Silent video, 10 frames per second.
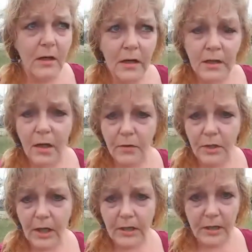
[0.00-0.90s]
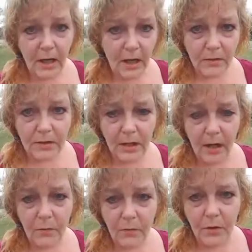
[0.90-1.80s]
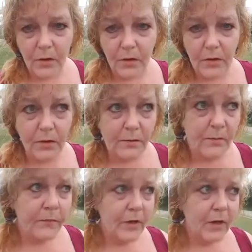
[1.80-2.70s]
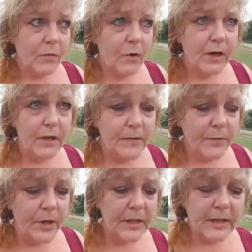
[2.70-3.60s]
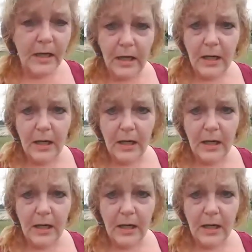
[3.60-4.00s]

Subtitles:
Don't judge the outside world and what is presenting it.